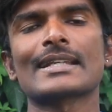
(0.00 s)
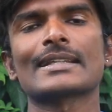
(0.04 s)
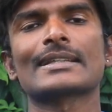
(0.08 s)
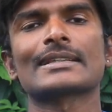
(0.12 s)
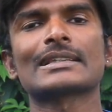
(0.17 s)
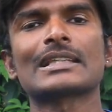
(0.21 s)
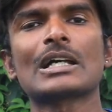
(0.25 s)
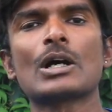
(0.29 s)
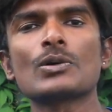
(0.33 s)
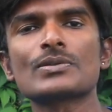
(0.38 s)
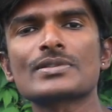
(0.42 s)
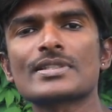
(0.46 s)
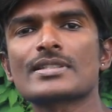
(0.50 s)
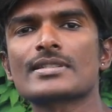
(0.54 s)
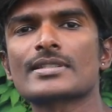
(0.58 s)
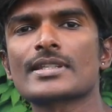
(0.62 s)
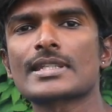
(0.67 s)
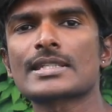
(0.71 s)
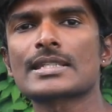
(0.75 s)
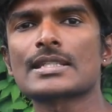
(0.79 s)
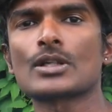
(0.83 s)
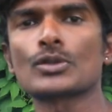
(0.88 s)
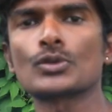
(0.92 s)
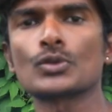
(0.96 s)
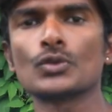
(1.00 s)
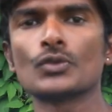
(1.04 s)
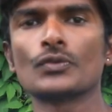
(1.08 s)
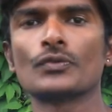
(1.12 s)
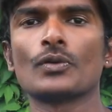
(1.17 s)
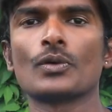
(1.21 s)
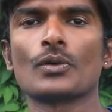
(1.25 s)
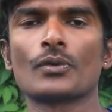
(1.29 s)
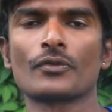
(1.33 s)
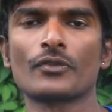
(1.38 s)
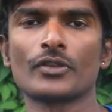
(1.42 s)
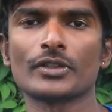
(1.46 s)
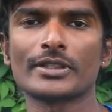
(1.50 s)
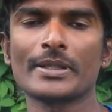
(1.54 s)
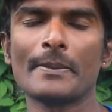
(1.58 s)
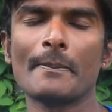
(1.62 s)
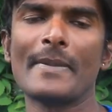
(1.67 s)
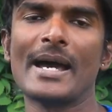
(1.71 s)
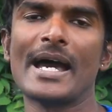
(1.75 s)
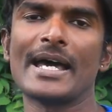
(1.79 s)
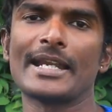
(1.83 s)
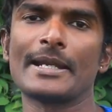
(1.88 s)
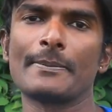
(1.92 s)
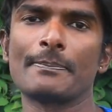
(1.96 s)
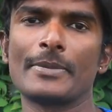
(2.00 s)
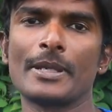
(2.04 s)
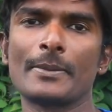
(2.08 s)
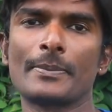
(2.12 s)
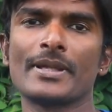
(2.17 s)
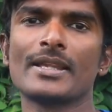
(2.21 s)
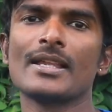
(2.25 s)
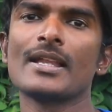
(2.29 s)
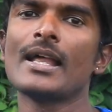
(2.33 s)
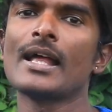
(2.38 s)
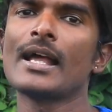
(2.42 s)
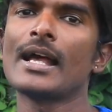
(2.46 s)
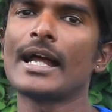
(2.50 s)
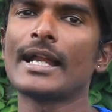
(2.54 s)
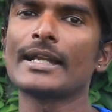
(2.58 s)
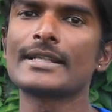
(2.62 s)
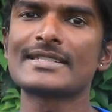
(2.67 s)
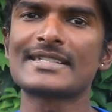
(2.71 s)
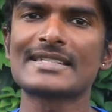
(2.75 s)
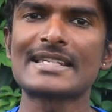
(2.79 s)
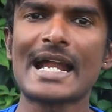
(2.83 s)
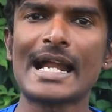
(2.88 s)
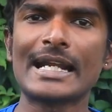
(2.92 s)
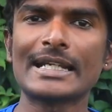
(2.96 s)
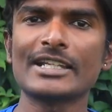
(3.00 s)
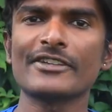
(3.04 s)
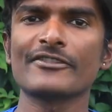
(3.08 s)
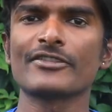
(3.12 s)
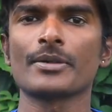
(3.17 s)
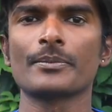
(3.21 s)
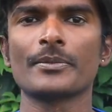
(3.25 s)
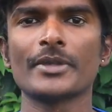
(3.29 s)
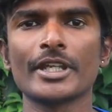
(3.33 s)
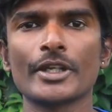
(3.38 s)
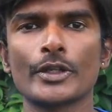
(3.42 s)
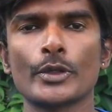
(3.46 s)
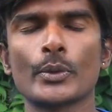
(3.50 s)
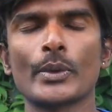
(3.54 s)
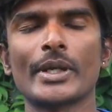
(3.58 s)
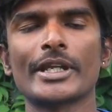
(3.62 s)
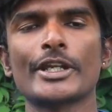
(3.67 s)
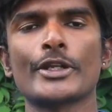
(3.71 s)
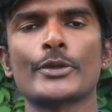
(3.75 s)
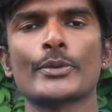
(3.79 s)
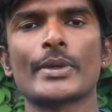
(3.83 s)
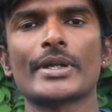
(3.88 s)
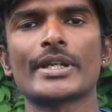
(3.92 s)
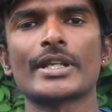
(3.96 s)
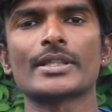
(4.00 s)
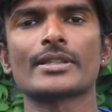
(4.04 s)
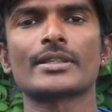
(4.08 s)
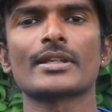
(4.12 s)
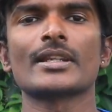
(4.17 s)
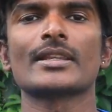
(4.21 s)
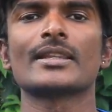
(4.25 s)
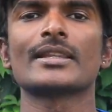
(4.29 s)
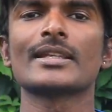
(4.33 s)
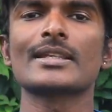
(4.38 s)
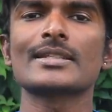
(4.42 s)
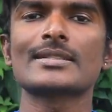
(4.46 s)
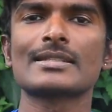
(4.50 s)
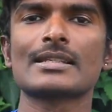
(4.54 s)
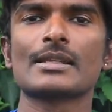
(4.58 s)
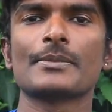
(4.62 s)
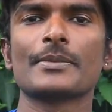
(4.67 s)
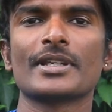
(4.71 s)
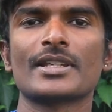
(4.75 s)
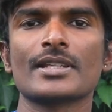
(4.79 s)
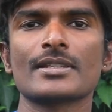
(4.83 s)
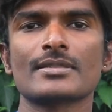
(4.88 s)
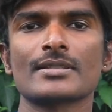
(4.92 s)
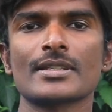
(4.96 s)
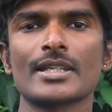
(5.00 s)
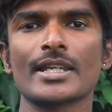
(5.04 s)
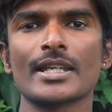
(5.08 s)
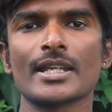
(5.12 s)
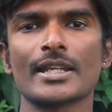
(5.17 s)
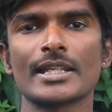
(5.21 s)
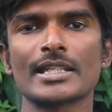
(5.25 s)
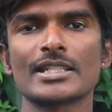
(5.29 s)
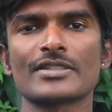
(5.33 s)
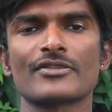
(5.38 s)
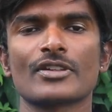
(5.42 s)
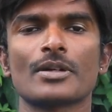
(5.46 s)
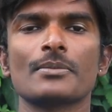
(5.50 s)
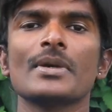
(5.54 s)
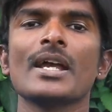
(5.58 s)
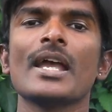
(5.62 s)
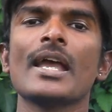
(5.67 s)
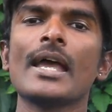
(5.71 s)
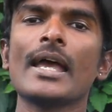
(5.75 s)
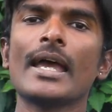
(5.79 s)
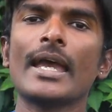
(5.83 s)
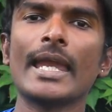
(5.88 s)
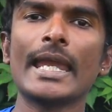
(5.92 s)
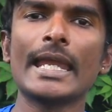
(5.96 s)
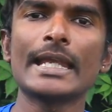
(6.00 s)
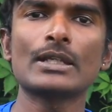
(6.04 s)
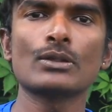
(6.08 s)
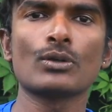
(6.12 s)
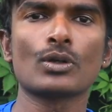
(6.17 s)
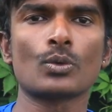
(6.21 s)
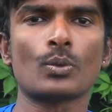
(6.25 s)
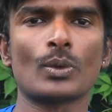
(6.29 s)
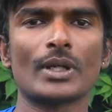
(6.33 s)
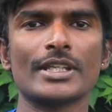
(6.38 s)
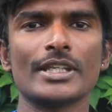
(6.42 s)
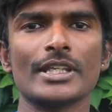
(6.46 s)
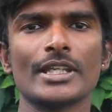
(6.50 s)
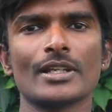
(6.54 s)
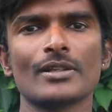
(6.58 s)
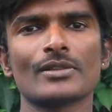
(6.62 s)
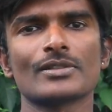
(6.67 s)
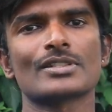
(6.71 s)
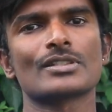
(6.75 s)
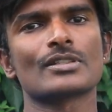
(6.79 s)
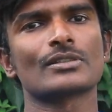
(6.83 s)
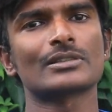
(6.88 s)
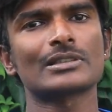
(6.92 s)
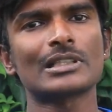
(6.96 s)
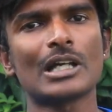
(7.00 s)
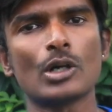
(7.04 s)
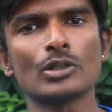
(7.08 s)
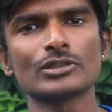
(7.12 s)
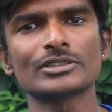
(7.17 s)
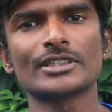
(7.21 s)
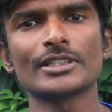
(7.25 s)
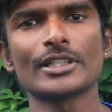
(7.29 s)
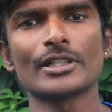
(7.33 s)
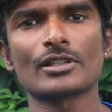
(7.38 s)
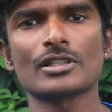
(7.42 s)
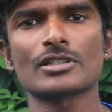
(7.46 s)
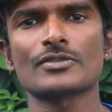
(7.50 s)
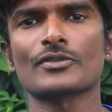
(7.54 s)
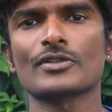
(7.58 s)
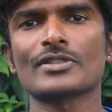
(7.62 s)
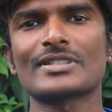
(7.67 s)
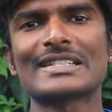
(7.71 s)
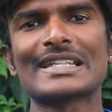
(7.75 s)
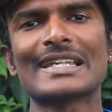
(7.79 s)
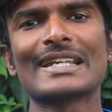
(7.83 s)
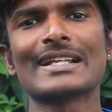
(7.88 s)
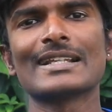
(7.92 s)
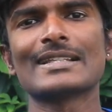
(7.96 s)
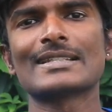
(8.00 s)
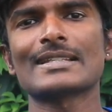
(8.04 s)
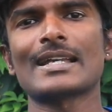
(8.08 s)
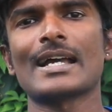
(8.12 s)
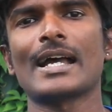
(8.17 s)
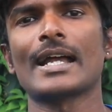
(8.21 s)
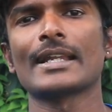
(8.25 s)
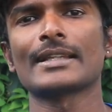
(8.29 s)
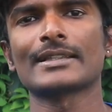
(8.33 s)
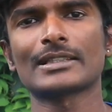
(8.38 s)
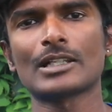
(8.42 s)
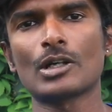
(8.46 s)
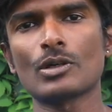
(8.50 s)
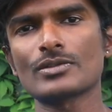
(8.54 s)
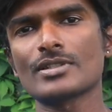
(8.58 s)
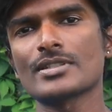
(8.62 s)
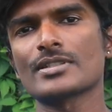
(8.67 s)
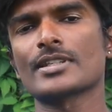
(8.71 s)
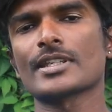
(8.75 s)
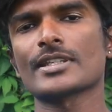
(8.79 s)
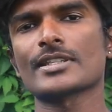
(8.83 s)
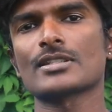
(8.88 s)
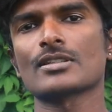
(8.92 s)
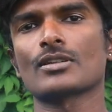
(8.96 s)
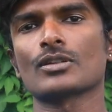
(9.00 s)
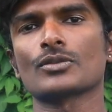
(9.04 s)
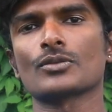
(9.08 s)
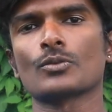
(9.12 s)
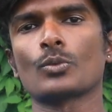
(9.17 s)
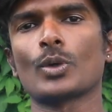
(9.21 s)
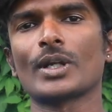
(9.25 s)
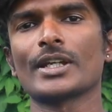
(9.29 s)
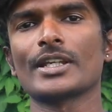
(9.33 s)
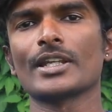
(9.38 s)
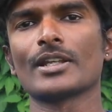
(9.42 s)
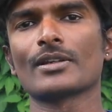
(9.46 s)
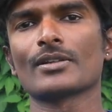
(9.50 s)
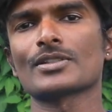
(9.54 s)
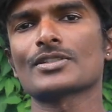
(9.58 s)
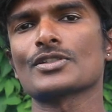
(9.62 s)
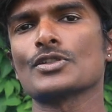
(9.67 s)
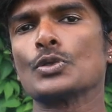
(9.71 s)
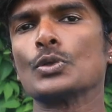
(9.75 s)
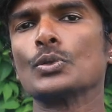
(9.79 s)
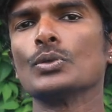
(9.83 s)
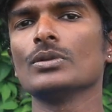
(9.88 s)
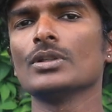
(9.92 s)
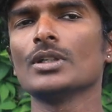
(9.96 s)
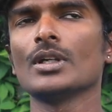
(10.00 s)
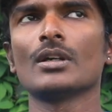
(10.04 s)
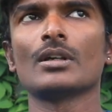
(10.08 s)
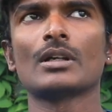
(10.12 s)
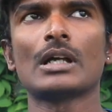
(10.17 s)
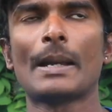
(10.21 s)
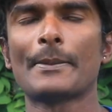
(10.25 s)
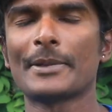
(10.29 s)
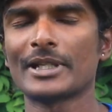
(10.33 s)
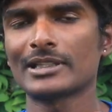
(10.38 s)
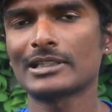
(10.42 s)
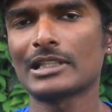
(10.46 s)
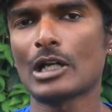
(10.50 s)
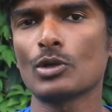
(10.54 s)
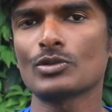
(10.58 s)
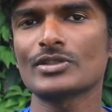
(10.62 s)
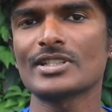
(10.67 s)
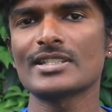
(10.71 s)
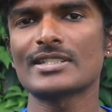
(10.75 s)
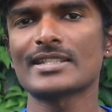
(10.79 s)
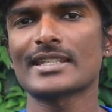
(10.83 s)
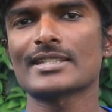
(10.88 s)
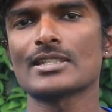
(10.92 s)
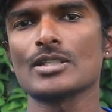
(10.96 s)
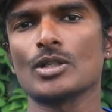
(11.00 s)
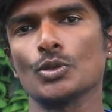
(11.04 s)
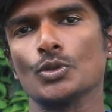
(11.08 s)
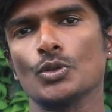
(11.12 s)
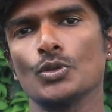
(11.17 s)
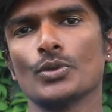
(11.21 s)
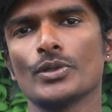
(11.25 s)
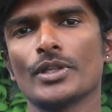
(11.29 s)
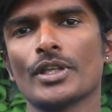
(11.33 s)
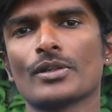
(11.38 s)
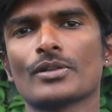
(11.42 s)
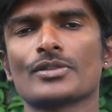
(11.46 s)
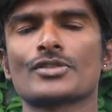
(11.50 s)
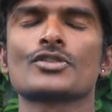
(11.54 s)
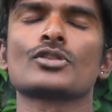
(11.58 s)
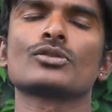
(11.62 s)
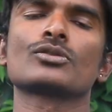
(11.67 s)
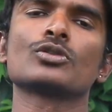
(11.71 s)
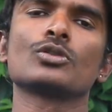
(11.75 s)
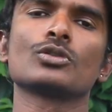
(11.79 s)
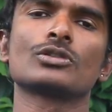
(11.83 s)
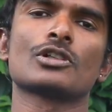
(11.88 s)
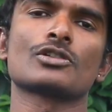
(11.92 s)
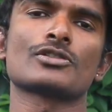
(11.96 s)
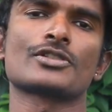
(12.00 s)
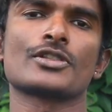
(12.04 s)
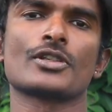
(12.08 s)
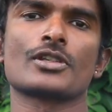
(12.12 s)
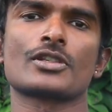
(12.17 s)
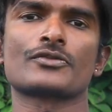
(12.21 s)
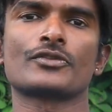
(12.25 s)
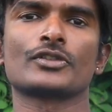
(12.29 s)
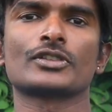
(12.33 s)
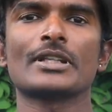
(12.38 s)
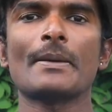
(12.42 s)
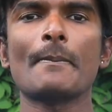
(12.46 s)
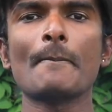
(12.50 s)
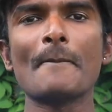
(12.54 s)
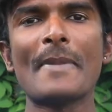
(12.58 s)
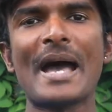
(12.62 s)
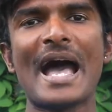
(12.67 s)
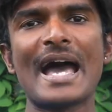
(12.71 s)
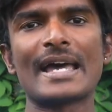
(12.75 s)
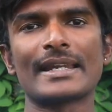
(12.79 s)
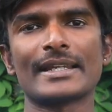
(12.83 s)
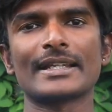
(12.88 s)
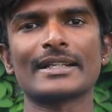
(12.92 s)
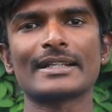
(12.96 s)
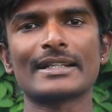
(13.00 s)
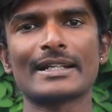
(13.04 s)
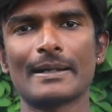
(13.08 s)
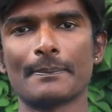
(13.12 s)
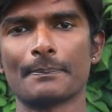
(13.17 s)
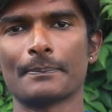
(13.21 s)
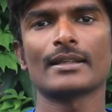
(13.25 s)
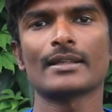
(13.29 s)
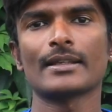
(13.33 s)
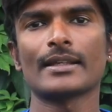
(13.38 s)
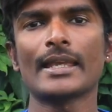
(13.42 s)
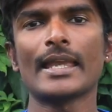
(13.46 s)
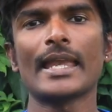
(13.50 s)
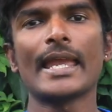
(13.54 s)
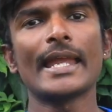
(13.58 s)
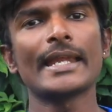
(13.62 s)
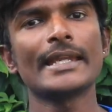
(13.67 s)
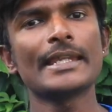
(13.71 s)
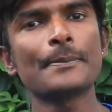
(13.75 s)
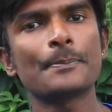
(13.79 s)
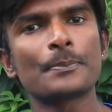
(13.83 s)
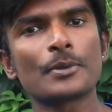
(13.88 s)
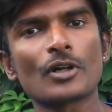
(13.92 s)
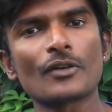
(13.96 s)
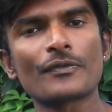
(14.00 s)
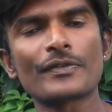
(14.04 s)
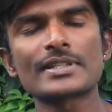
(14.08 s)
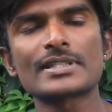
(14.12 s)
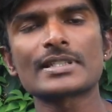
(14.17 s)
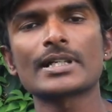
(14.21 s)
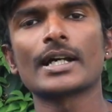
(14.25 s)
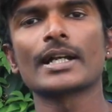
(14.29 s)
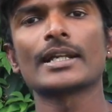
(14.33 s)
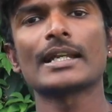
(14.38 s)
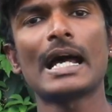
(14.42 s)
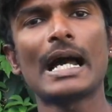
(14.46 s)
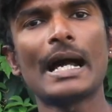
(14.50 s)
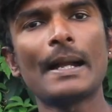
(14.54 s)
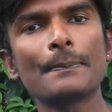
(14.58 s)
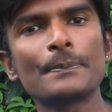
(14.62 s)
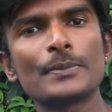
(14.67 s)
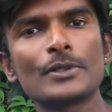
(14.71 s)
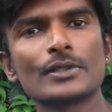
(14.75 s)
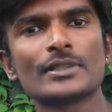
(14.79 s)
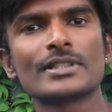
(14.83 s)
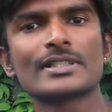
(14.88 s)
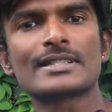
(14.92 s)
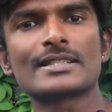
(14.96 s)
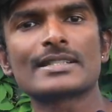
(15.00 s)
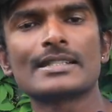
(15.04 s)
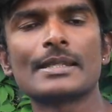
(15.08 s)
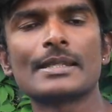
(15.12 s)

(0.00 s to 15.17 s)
and 1602 for the married people, and starting from year 2023 this limit is increased from 801 euros to 1000 euros for singles and 1601 euros to 1602 euros to 2000 euros for the married couple. Any profits earned up to this